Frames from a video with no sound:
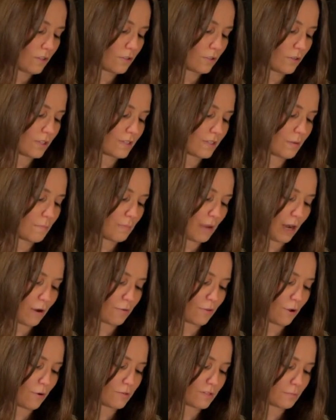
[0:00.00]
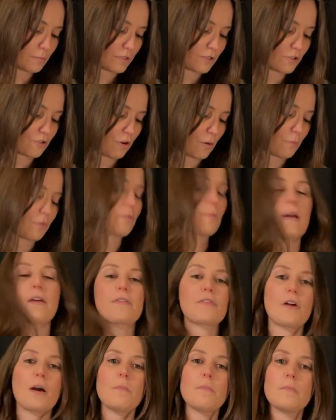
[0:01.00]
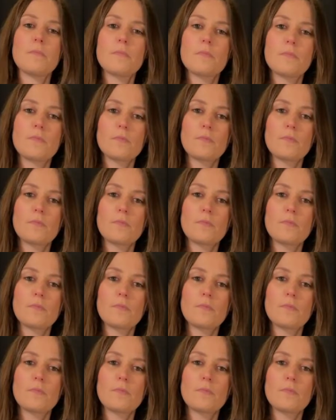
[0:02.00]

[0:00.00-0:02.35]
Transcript: So let's compare those. I'm going to strum with my thumb.